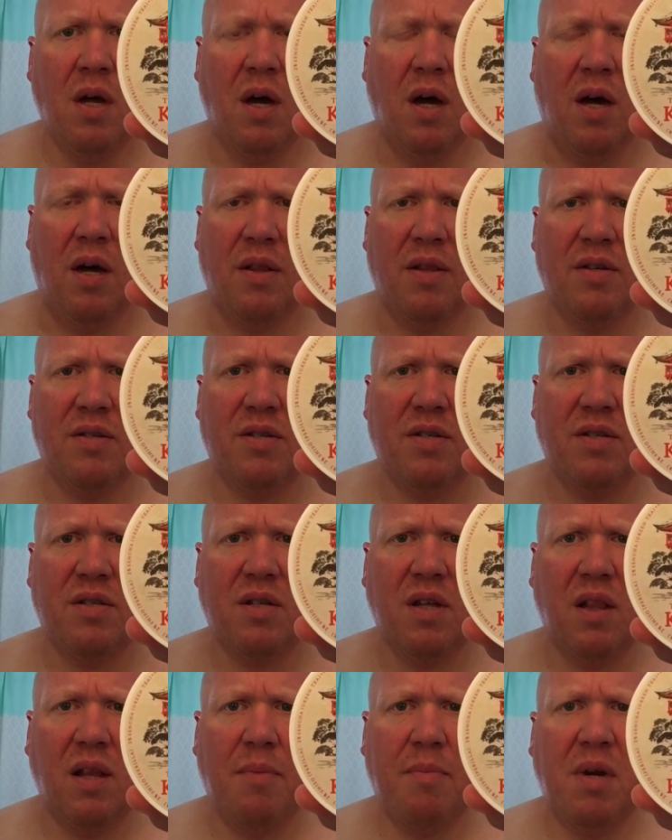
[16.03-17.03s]
Uh, this
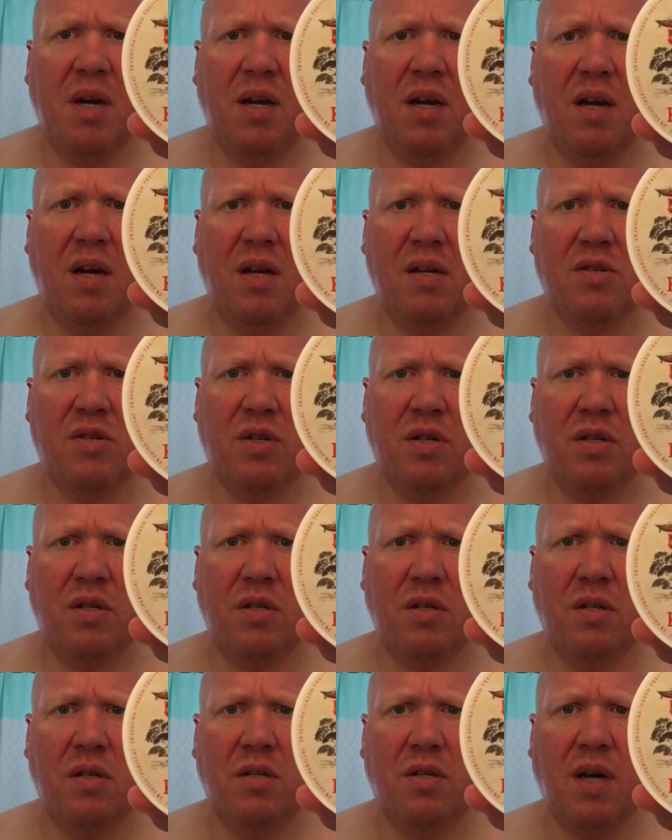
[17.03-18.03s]
is the limited
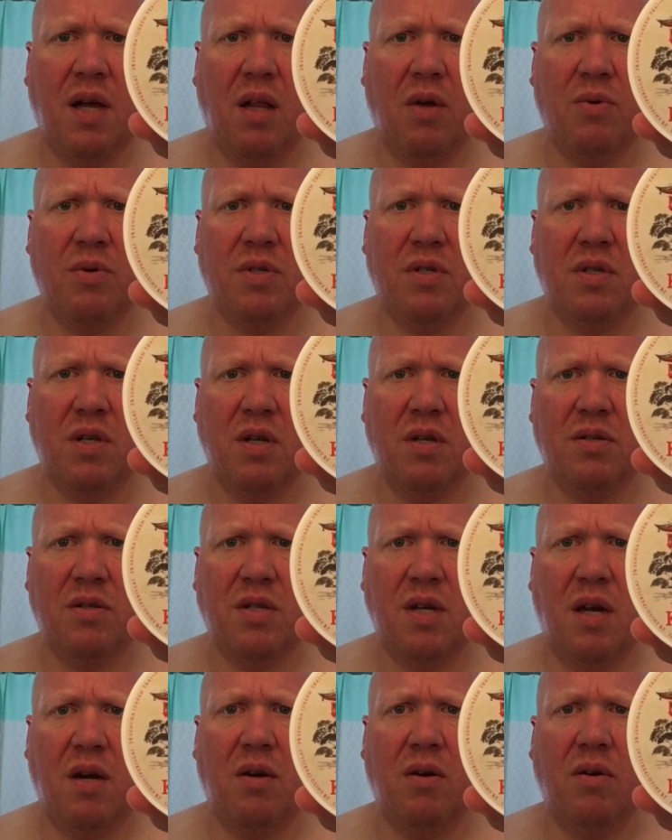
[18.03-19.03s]
edition Tallow and Steel
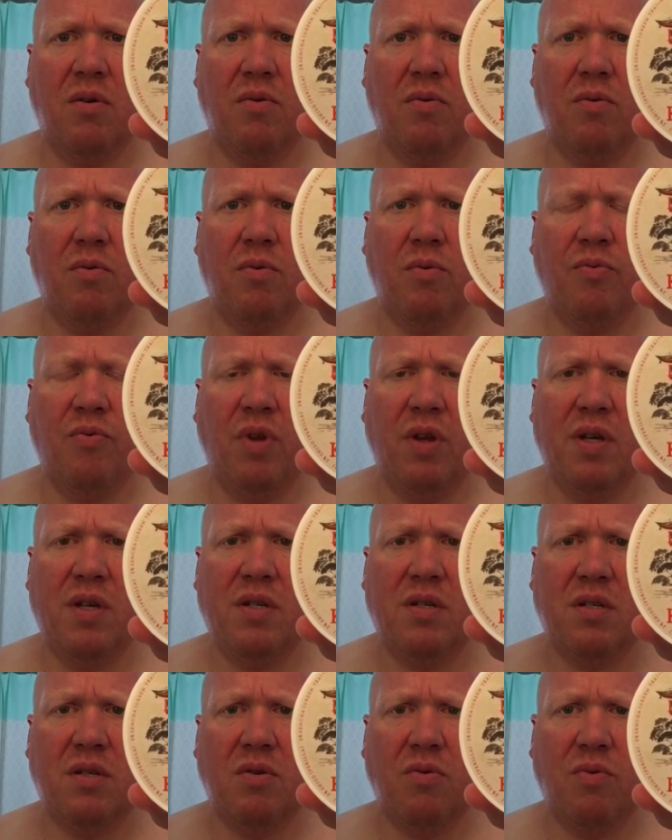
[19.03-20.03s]
scent
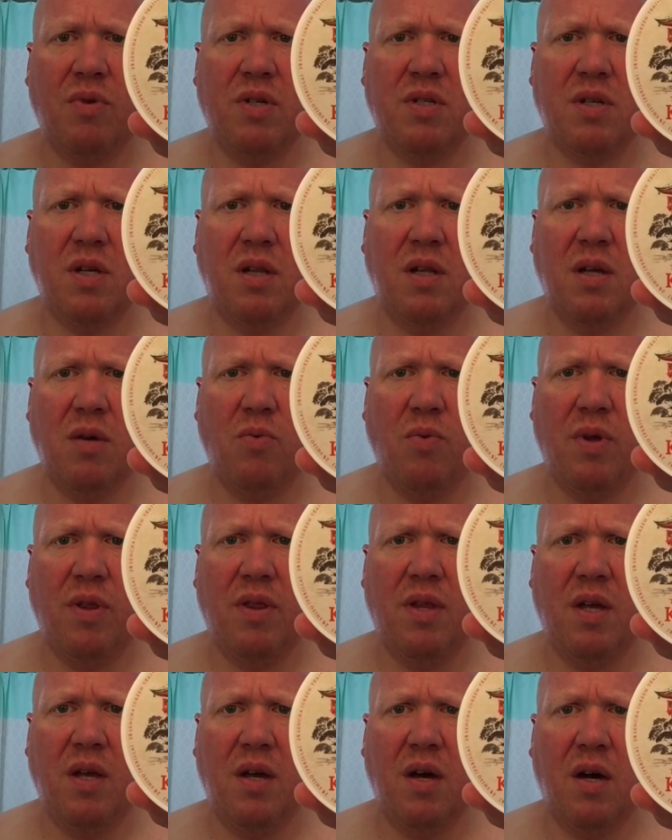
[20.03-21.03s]
released recently
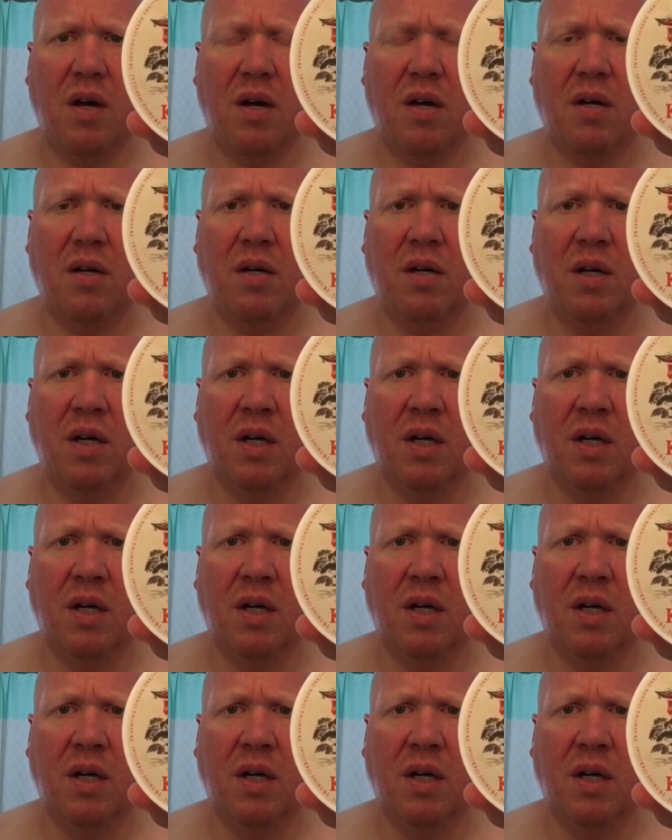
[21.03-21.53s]
with the uh,